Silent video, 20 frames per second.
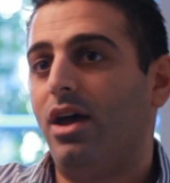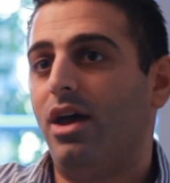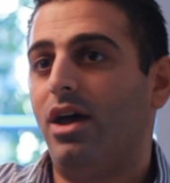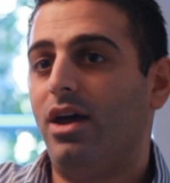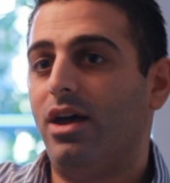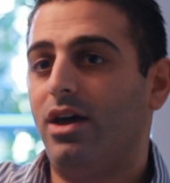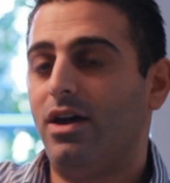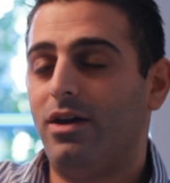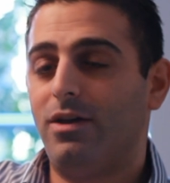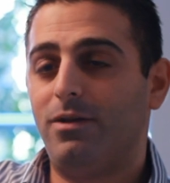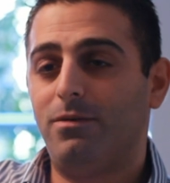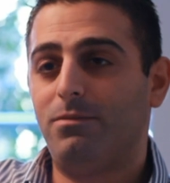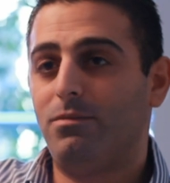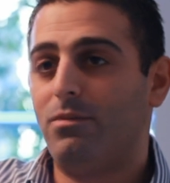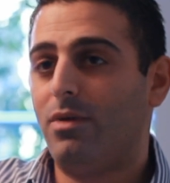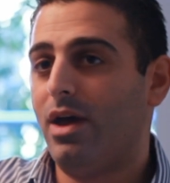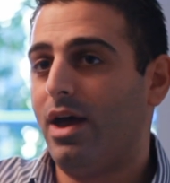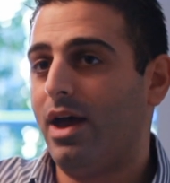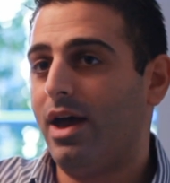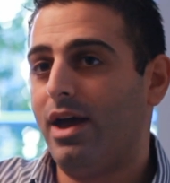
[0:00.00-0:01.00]

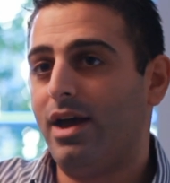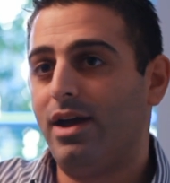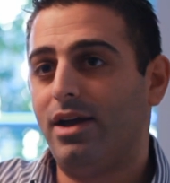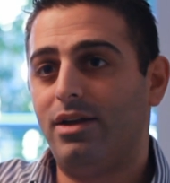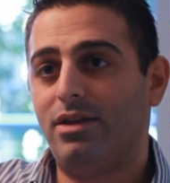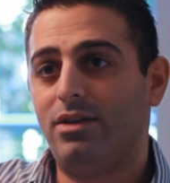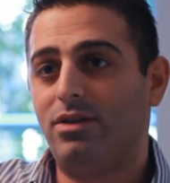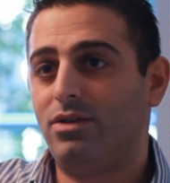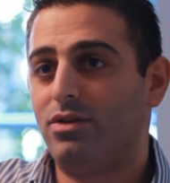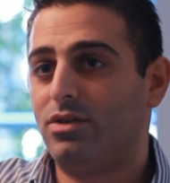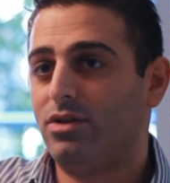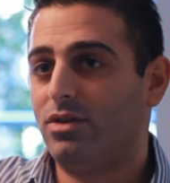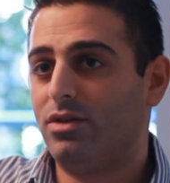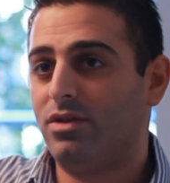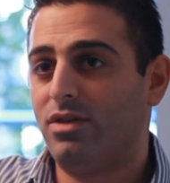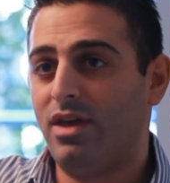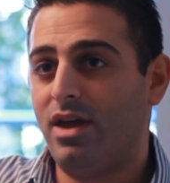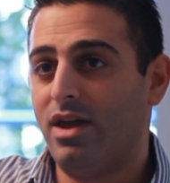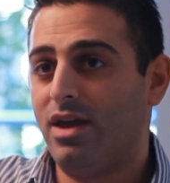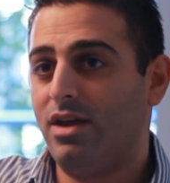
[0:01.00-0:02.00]
and
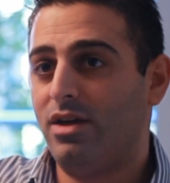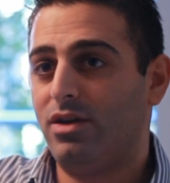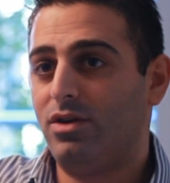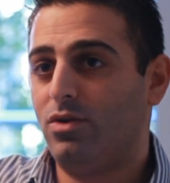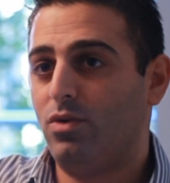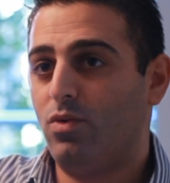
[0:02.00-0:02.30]
their